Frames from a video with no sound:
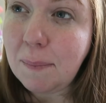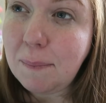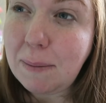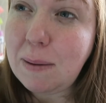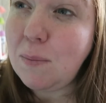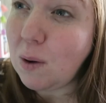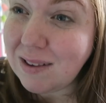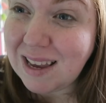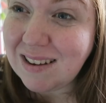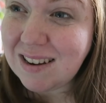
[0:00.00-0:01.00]
maybe
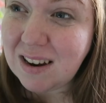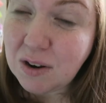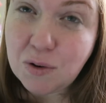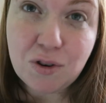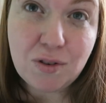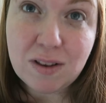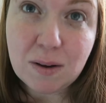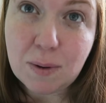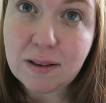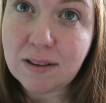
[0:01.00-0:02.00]
worst case scenario,
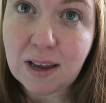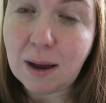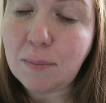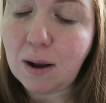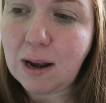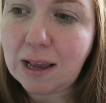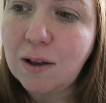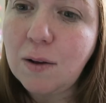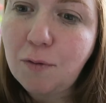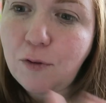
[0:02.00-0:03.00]
Tuesday, Wednesday. I'm
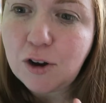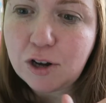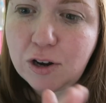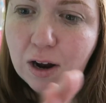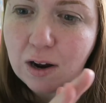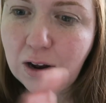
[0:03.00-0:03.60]
like first